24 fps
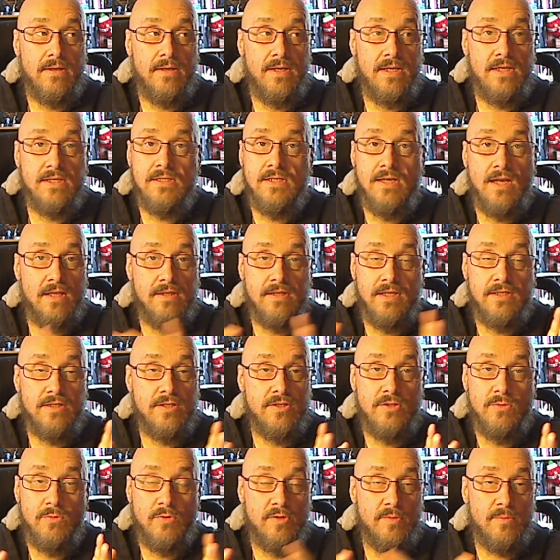is nothing to
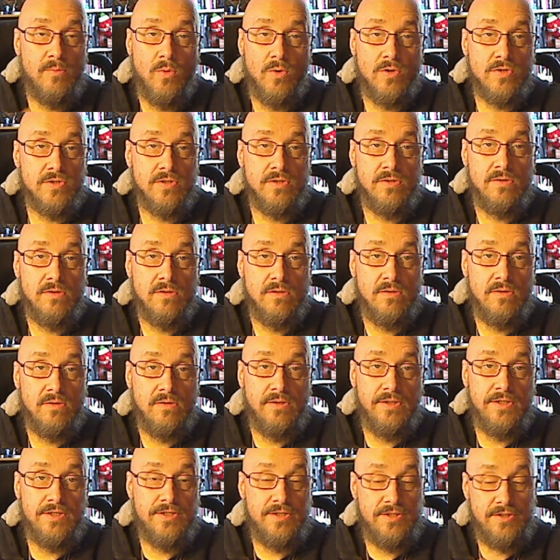do with abortion.
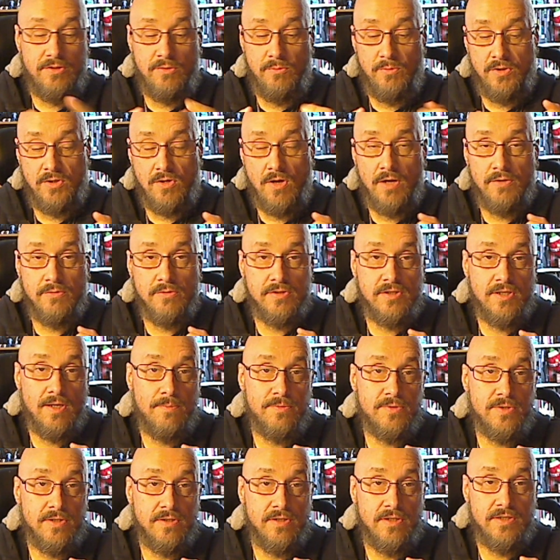It's to do with
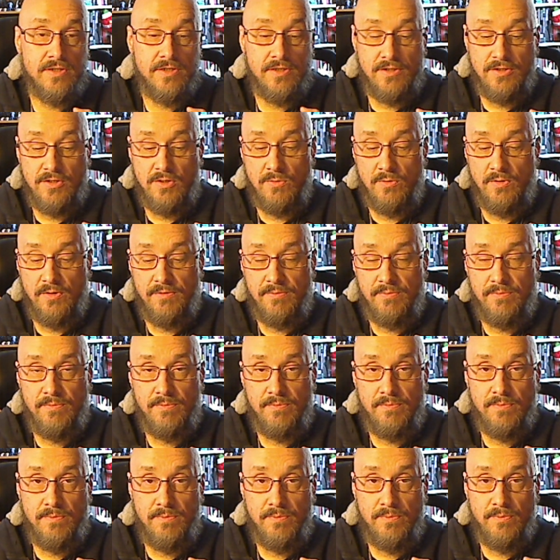contraception. It's to do with
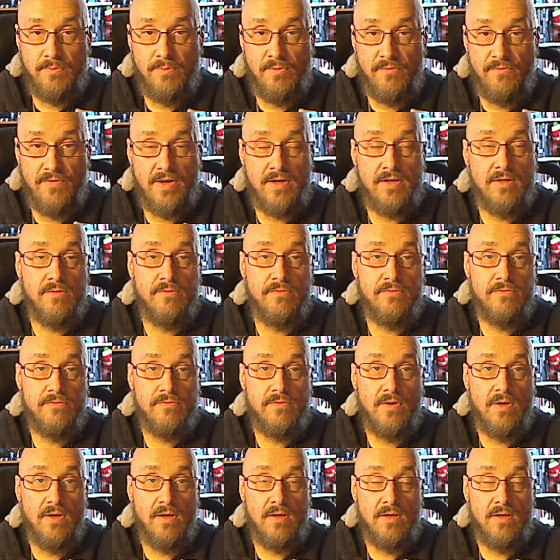preventative
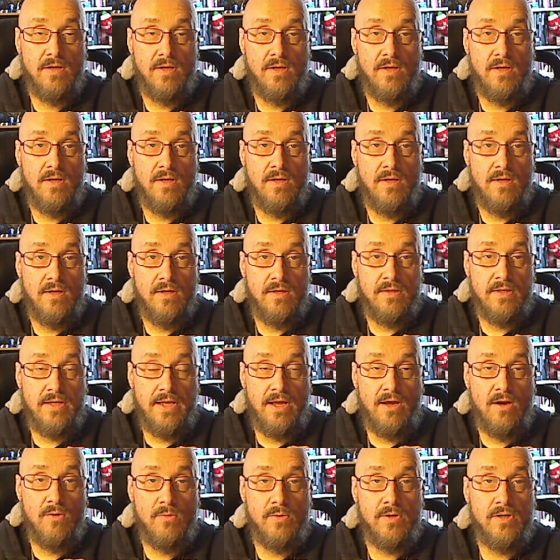
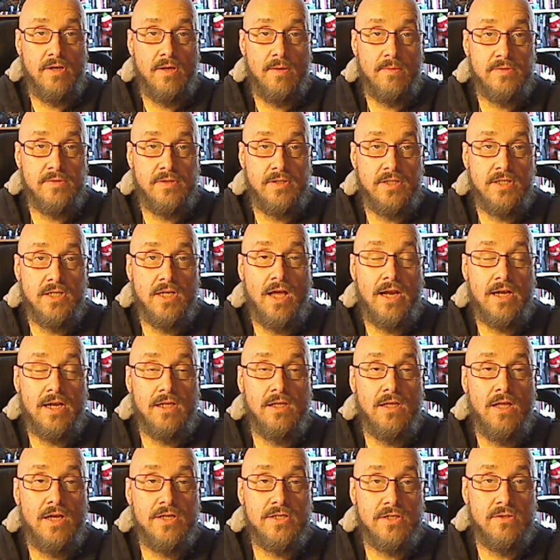care when it comes to the
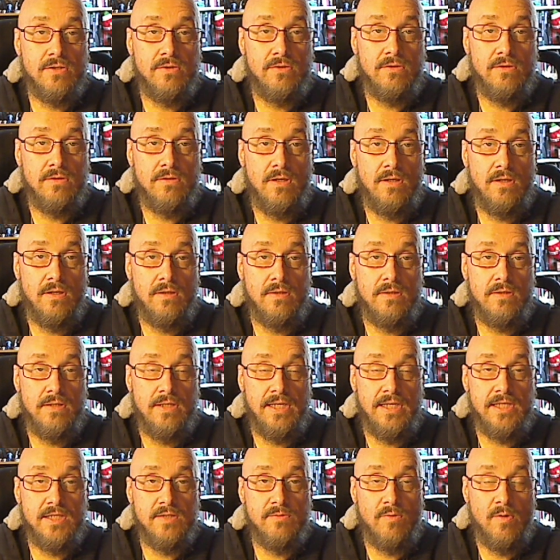gynecological
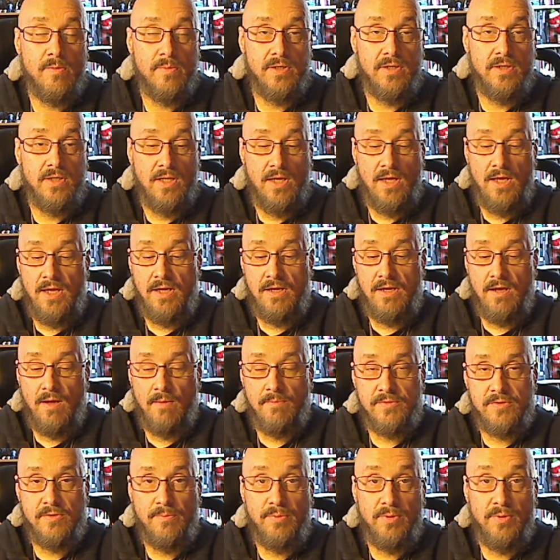needs of women. It
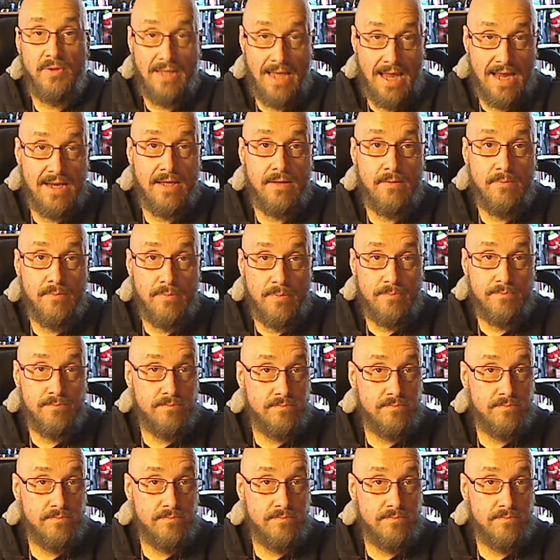comes to planning